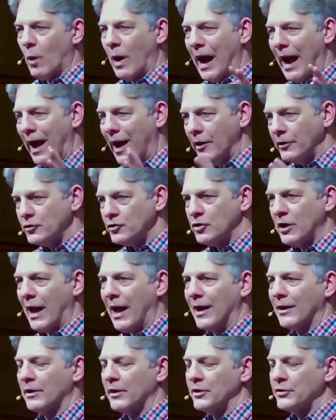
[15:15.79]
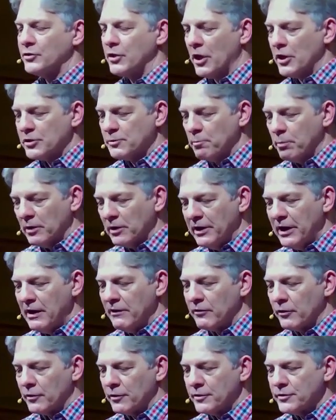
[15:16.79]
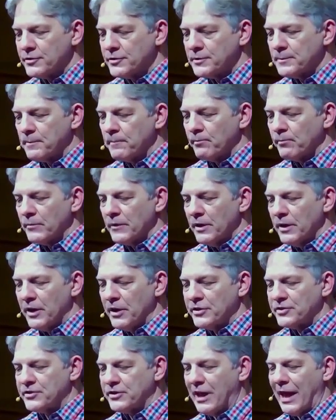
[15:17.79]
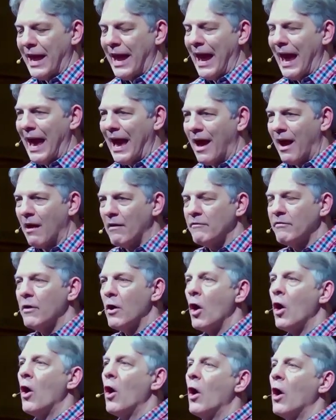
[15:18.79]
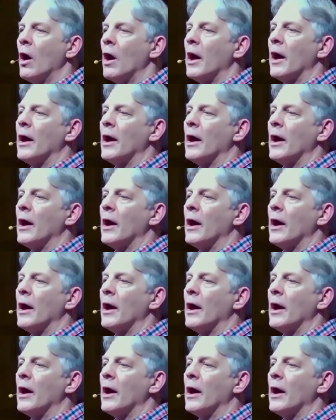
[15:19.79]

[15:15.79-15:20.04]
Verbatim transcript: So, our challenge as believers is to have,